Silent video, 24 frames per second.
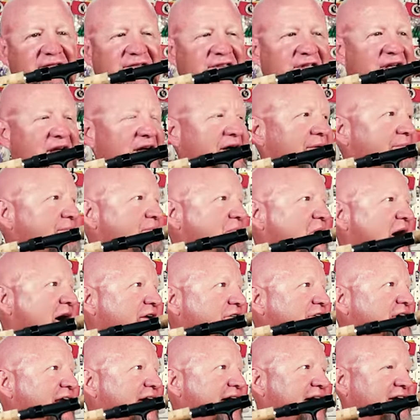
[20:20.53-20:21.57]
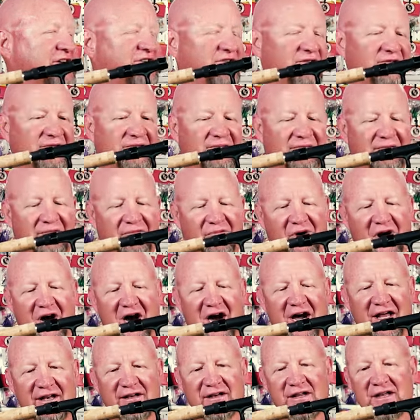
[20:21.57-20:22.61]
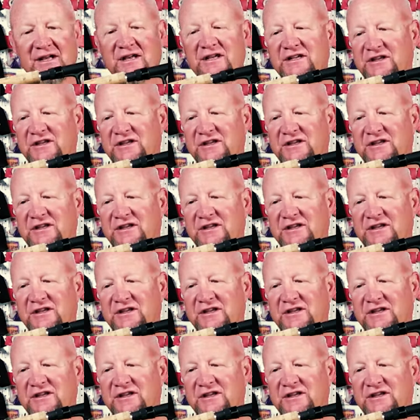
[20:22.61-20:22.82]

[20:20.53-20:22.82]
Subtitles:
It's a moderate action rod.